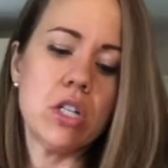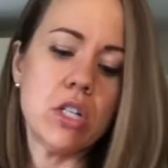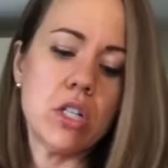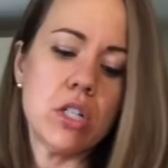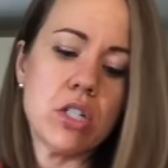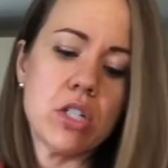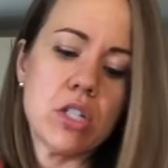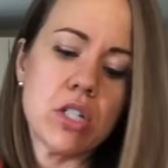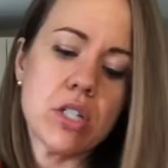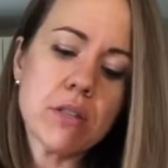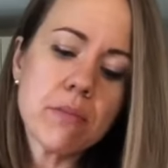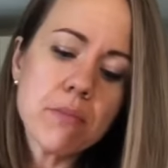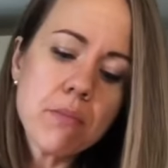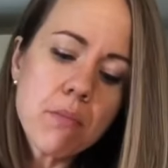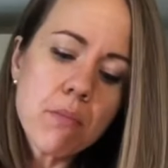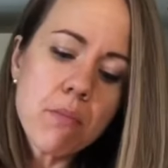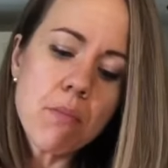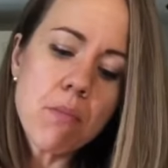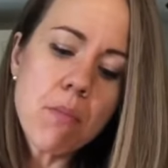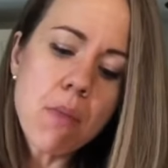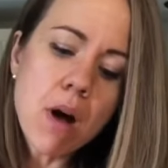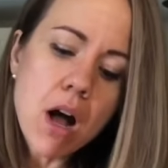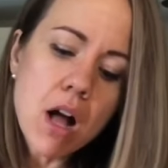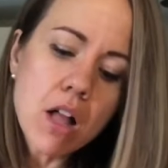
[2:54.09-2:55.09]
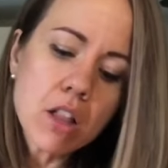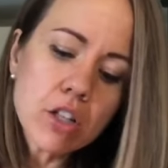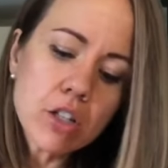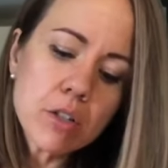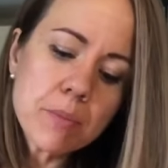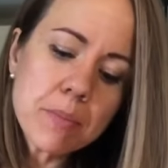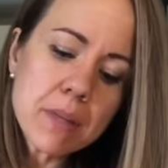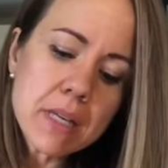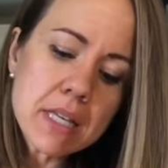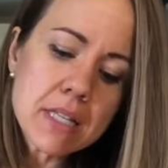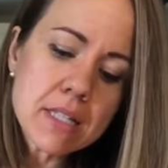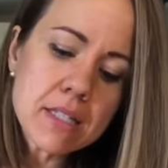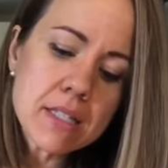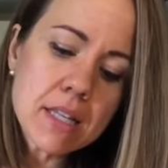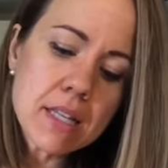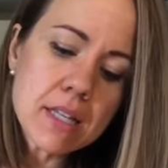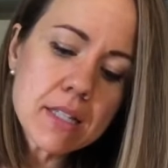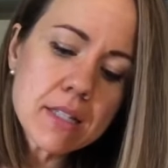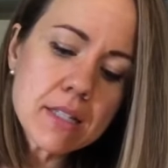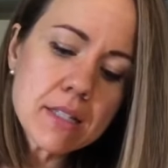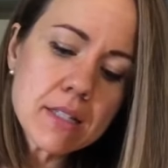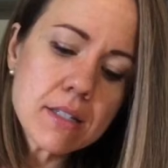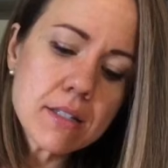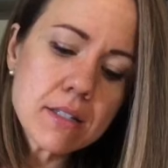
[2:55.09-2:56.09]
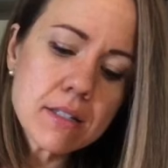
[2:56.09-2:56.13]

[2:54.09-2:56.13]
smaller pieces.